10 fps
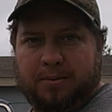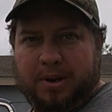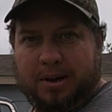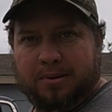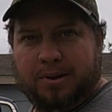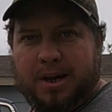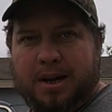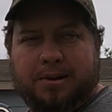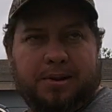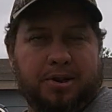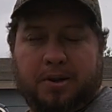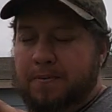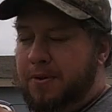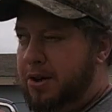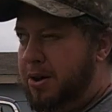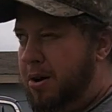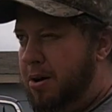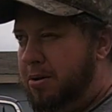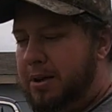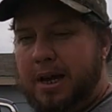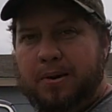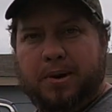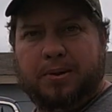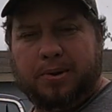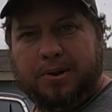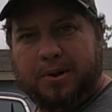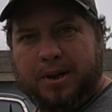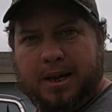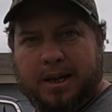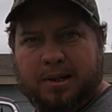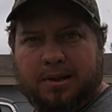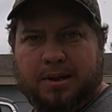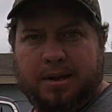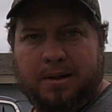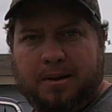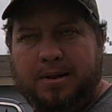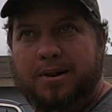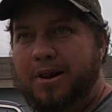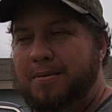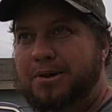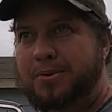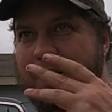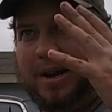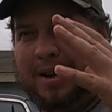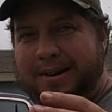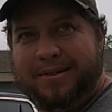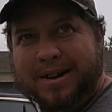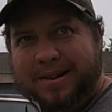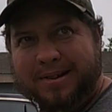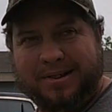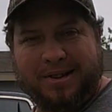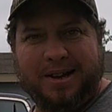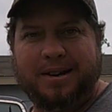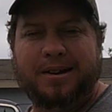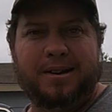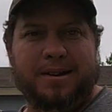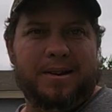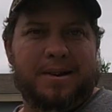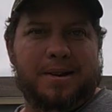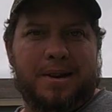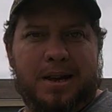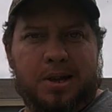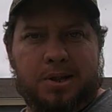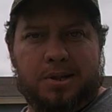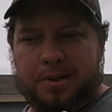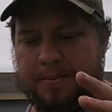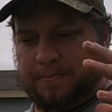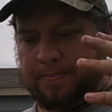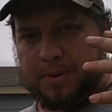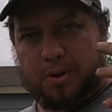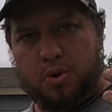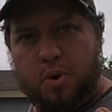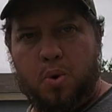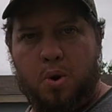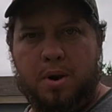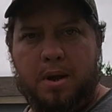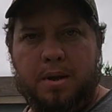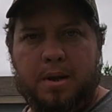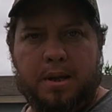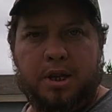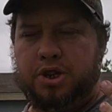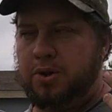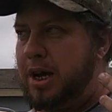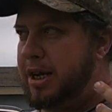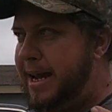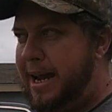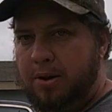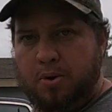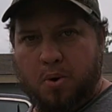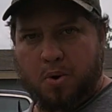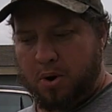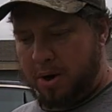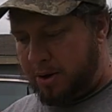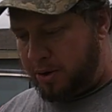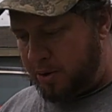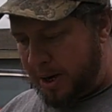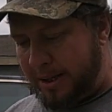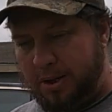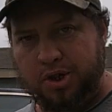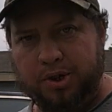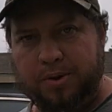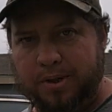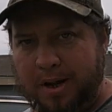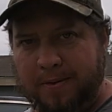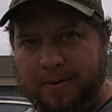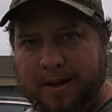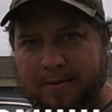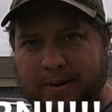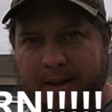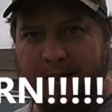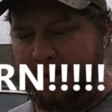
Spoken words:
that we use, guys, that you can fish all day with your kids, sorry I'm squinting, I do that in the sun, is corn. Get you a can of corn, drain the juice off of it,